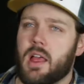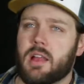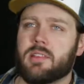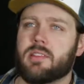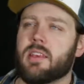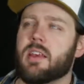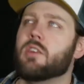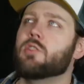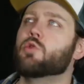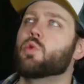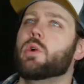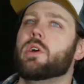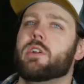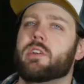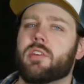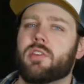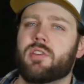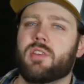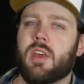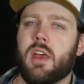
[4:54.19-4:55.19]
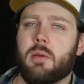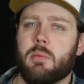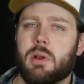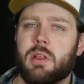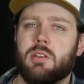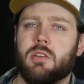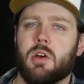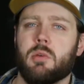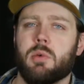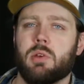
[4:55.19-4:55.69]
sounds weird to say,
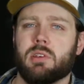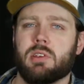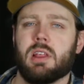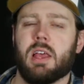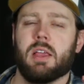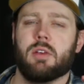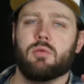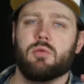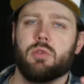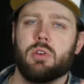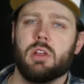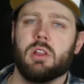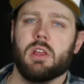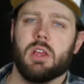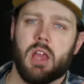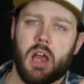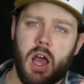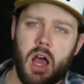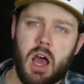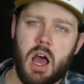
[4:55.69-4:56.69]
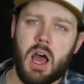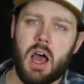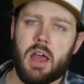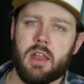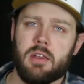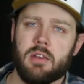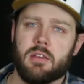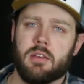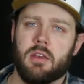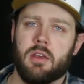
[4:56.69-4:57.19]
but it's almost like really
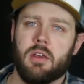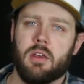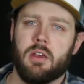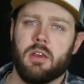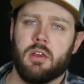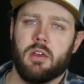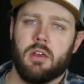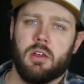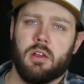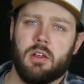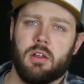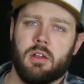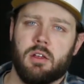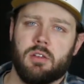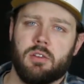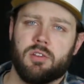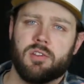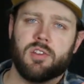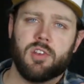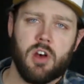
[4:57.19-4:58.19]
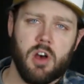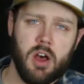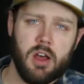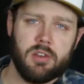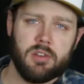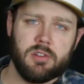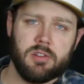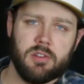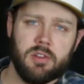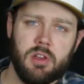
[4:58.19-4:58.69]
hot
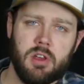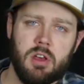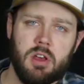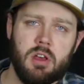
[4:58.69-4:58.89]
sauce.